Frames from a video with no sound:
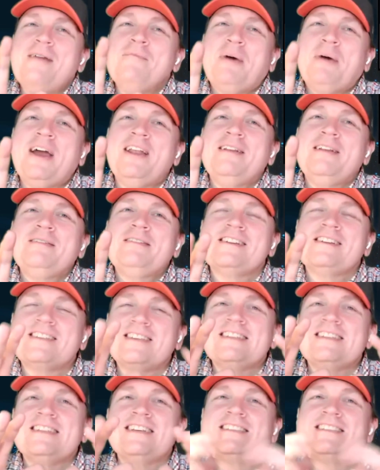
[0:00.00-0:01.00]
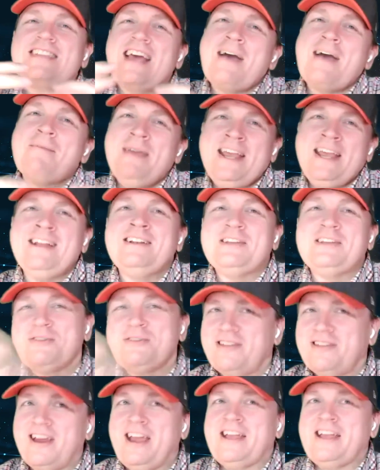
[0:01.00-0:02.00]
but does that mean, do you
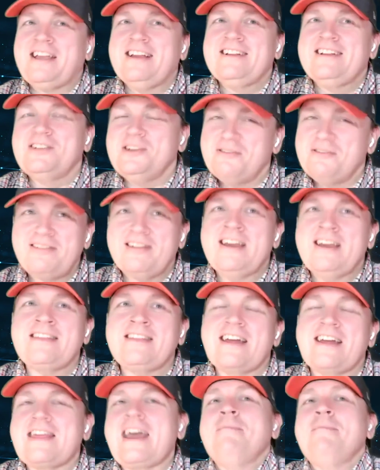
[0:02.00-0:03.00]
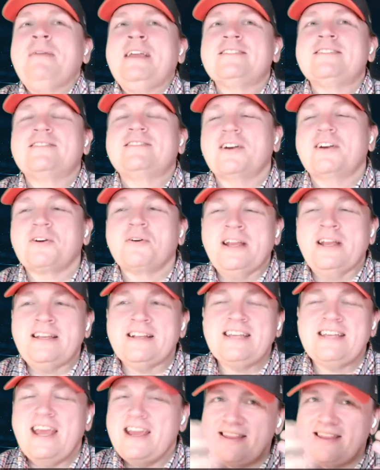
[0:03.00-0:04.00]
think that means they're going to
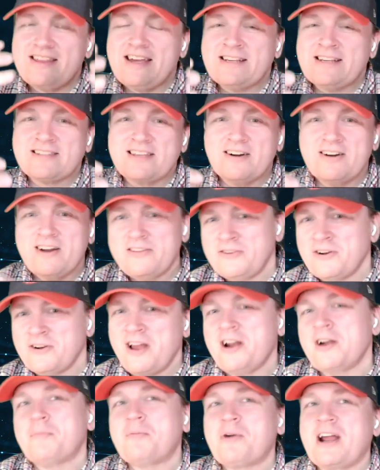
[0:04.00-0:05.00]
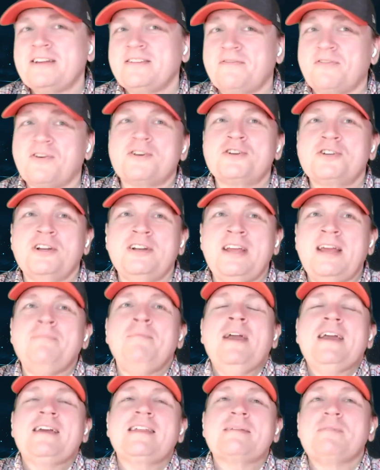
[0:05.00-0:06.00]
take things that are in their enterprise version and
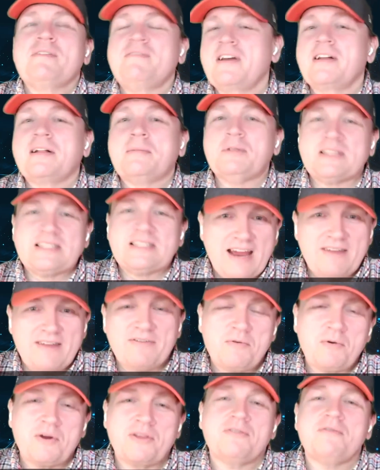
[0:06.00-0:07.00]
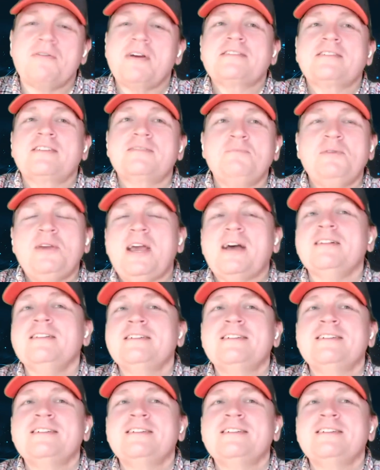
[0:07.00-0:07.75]
make them available to everyone through SSPL?